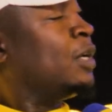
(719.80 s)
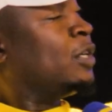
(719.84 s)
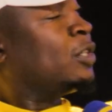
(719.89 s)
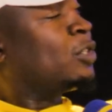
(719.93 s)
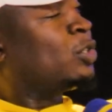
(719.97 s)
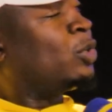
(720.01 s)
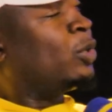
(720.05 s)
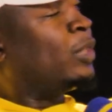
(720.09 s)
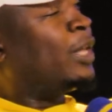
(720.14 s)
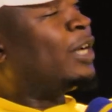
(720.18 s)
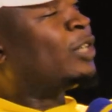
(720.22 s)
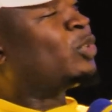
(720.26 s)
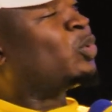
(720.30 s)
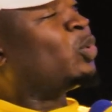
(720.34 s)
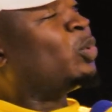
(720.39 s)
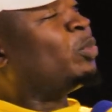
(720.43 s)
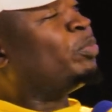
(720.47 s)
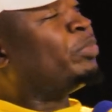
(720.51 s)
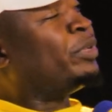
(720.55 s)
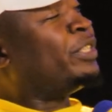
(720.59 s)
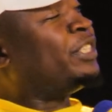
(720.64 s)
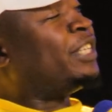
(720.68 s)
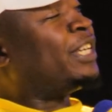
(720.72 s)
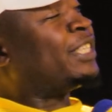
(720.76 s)
So that
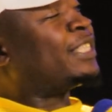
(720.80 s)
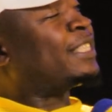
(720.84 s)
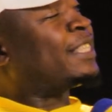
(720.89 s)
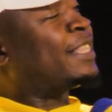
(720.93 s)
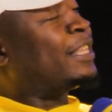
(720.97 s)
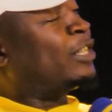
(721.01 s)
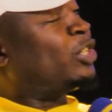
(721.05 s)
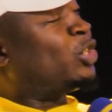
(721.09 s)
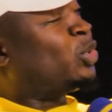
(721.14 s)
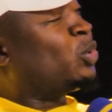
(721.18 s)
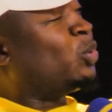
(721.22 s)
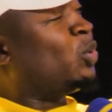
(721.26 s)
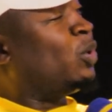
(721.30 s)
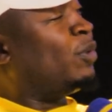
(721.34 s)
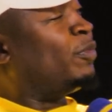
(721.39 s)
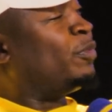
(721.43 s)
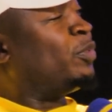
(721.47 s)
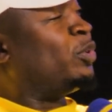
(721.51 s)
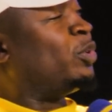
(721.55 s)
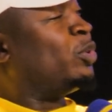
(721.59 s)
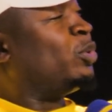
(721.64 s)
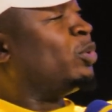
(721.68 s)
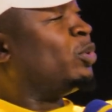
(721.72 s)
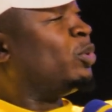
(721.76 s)
would be just the two of
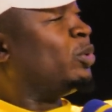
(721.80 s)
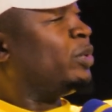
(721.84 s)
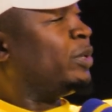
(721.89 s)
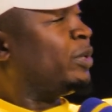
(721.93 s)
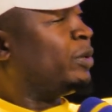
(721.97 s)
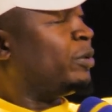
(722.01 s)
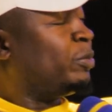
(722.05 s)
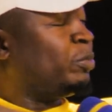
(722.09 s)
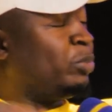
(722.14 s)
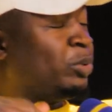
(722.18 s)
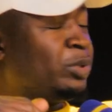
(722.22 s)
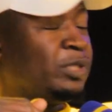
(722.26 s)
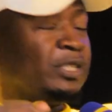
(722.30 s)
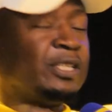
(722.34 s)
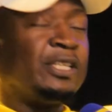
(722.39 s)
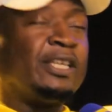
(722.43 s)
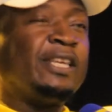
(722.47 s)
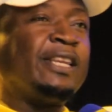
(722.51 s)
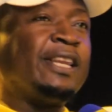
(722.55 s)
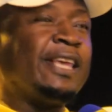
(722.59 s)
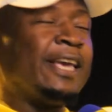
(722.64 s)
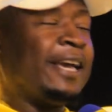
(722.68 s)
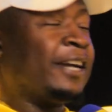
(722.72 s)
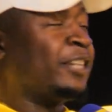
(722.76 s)
you putting
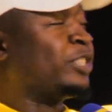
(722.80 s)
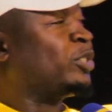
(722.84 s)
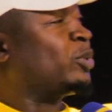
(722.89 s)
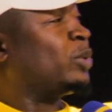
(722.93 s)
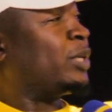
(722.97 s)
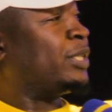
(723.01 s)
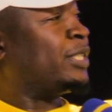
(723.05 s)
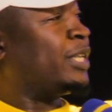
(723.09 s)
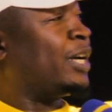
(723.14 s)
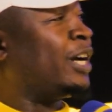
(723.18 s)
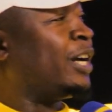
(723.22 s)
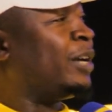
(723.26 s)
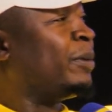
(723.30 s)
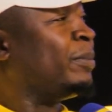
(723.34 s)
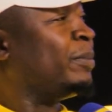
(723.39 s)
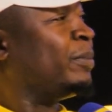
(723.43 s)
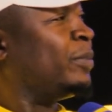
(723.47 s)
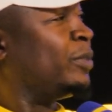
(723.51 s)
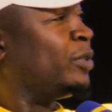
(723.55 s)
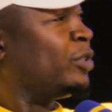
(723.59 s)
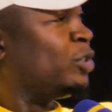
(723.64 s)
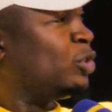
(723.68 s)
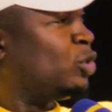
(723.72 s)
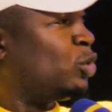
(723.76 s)
in extra time
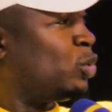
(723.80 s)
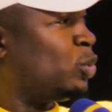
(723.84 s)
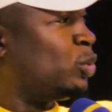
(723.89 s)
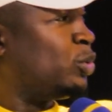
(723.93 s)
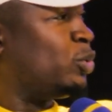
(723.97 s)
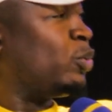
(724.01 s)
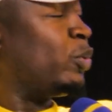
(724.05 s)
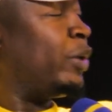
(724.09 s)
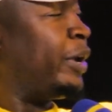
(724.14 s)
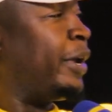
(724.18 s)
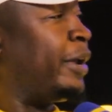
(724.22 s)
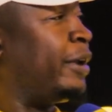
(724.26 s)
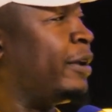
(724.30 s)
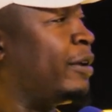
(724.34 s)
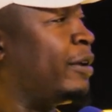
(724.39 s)
to train.